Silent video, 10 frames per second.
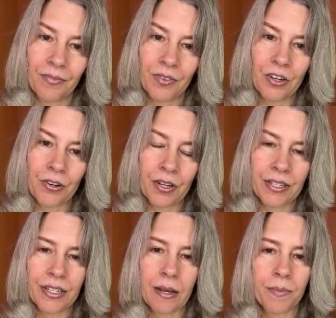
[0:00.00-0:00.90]
You can
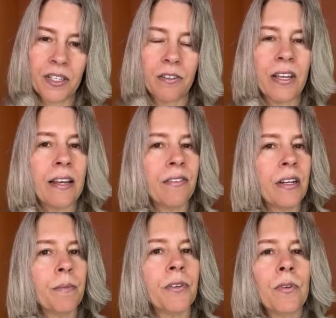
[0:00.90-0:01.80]
stop
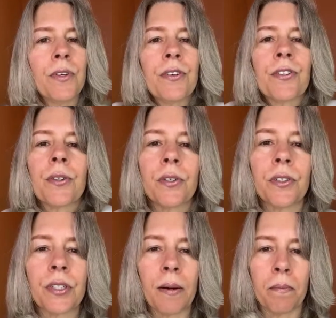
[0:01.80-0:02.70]
self-havening, but roll your
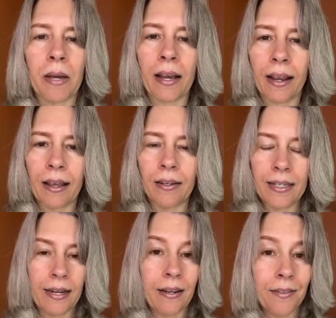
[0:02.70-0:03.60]
shoulders up, back, and
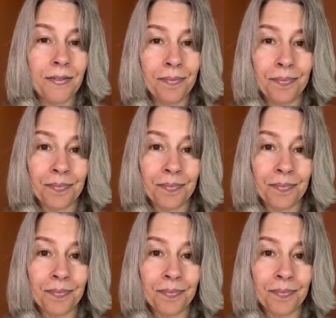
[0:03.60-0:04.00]
down.